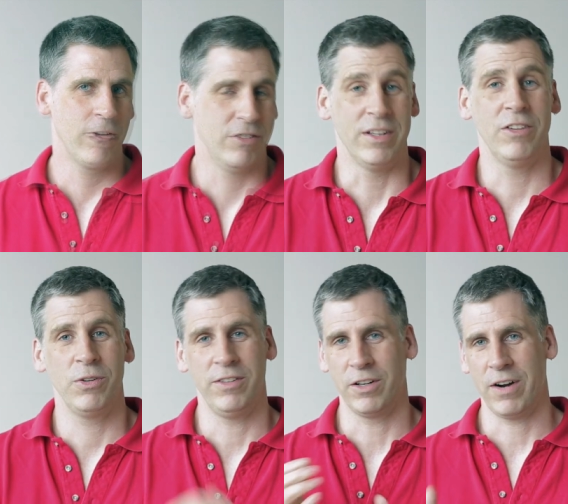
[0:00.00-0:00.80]
So this
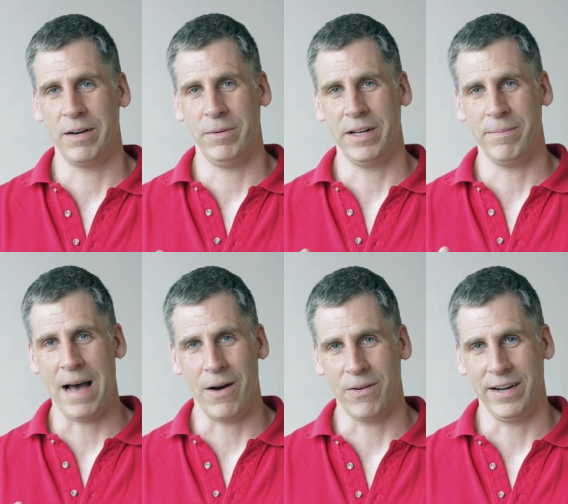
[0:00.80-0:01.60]
was incredibly
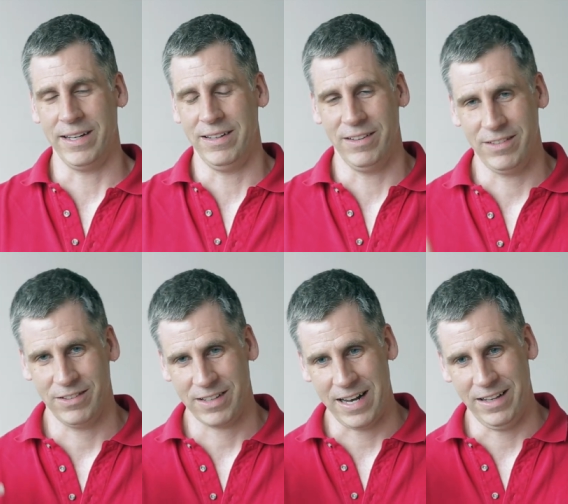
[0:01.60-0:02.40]
empowering, and there's
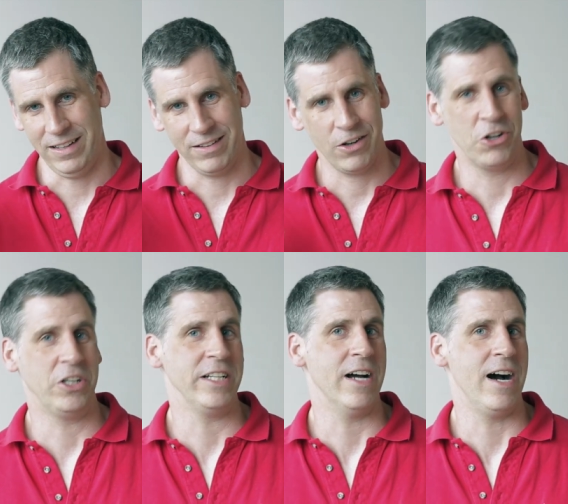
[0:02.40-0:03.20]
this kind of the
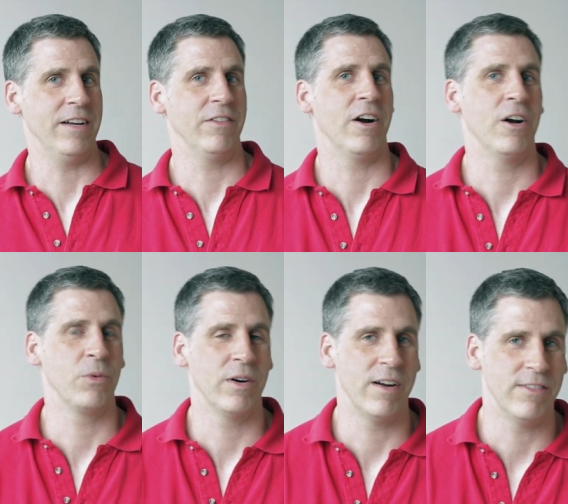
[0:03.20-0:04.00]
early dawn of the hardware